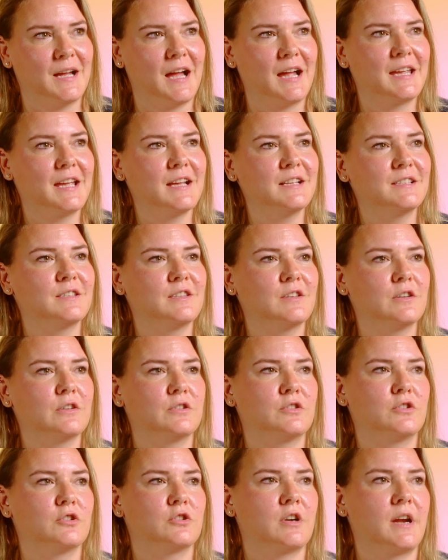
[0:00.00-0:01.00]
I guess
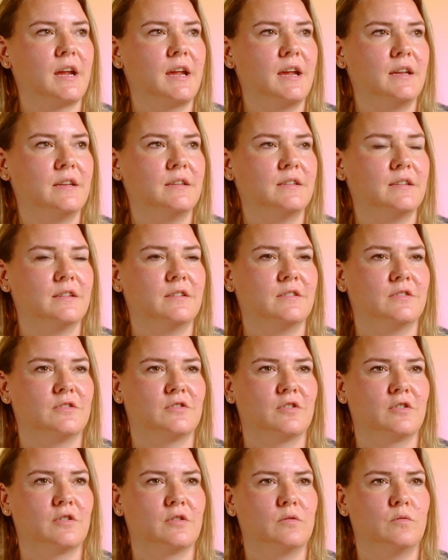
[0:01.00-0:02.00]
they're trained in a
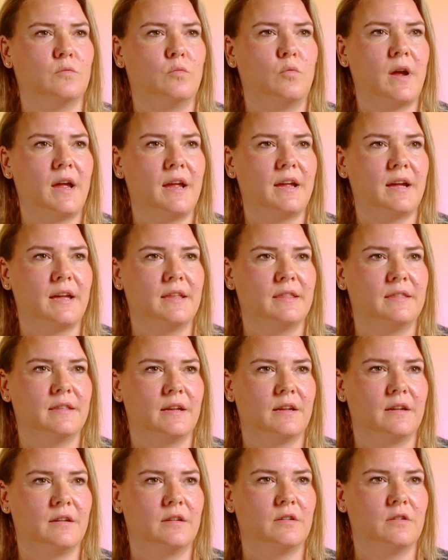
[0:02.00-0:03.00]
certain way. I
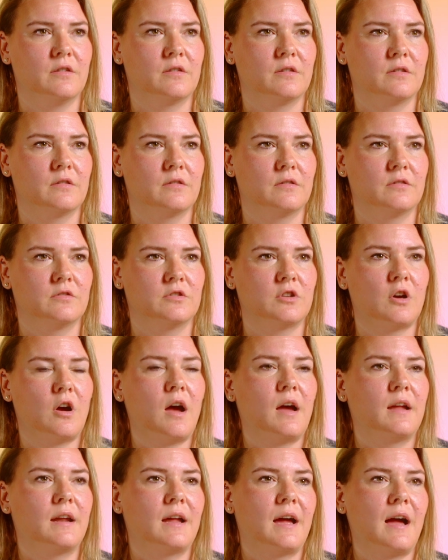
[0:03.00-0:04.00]
think you're
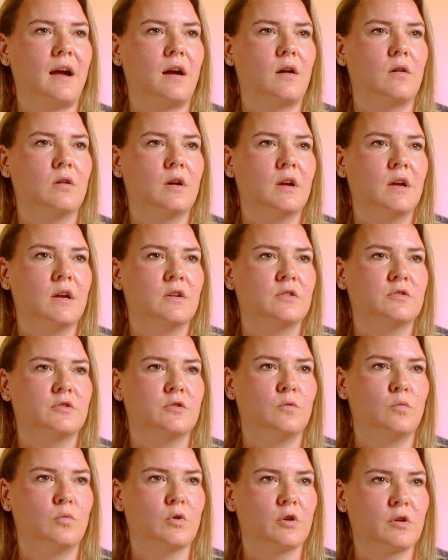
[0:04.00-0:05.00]
taught how
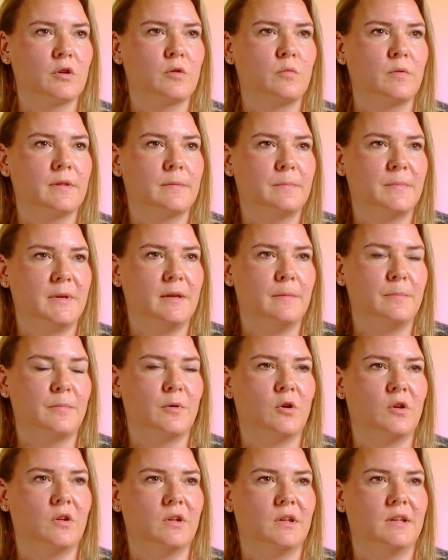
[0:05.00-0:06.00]
to work with
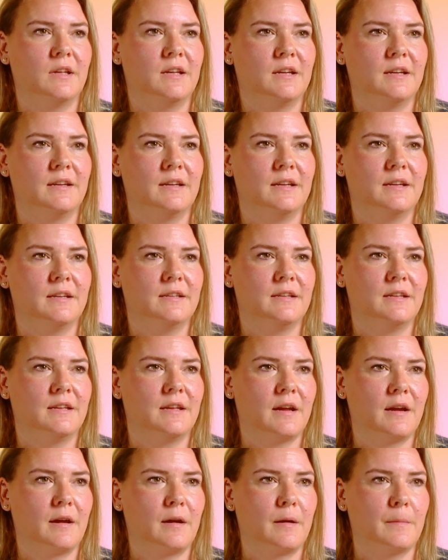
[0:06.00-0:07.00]
people in
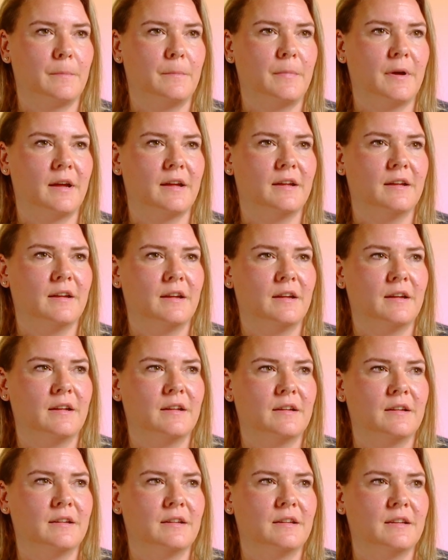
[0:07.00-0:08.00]
care, but
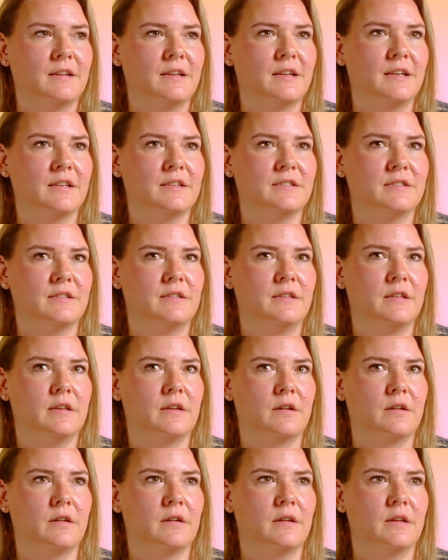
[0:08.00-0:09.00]

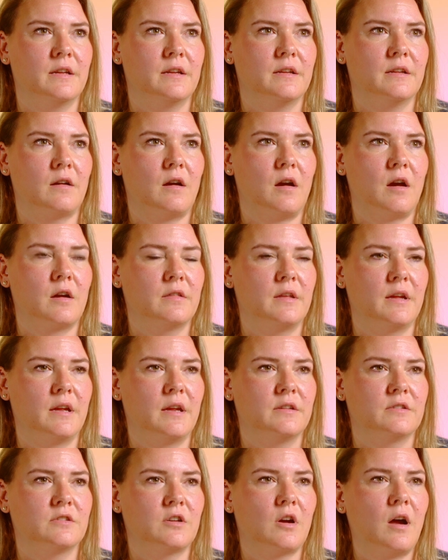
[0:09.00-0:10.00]
are
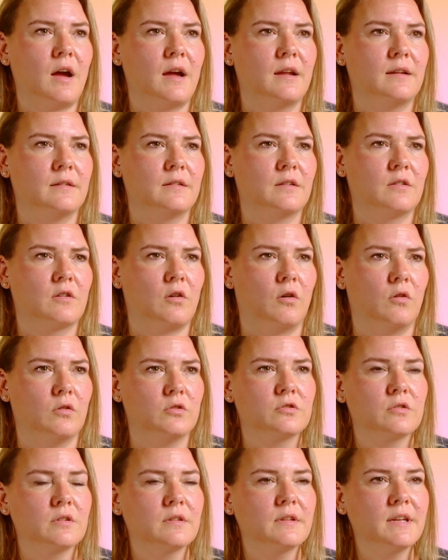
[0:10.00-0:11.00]
they taught
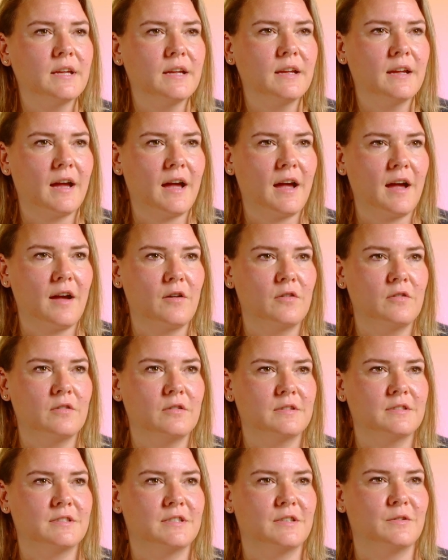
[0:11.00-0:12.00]
culturally
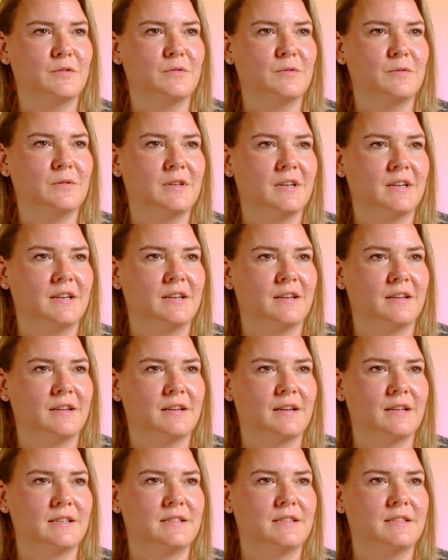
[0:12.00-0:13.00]
how to
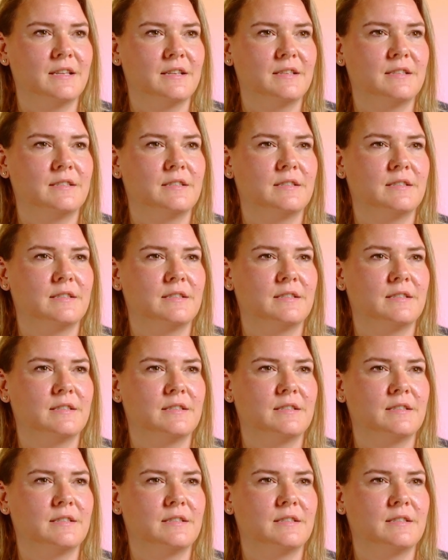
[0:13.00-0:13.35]
assist